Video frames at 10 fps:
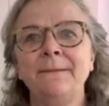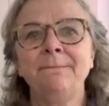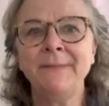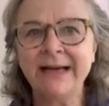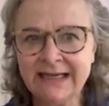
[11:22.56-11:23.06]

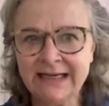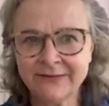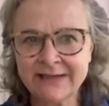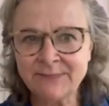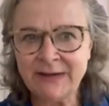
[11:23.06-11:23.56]
Many
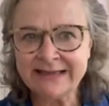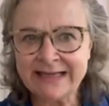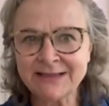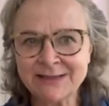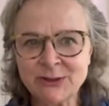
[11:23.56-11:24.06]
of us make
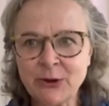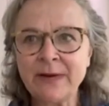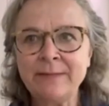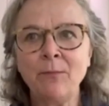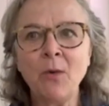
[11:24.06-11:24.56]
that
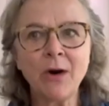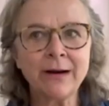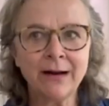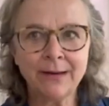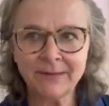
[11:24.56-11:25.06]
discernment
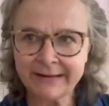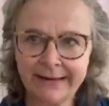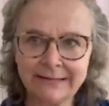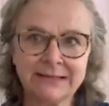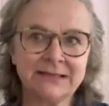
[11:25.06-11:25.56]
more
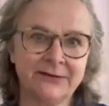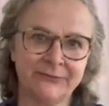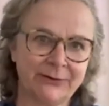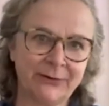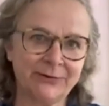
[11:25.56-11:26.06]
complicated and
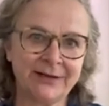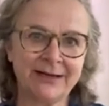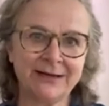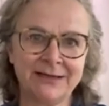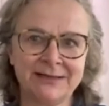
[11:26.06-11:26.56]
difficult
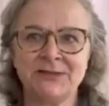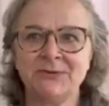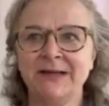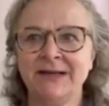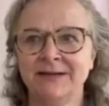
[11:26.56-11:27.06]
than it needs
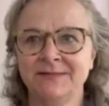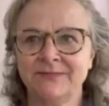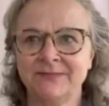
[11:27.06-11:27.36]
to be.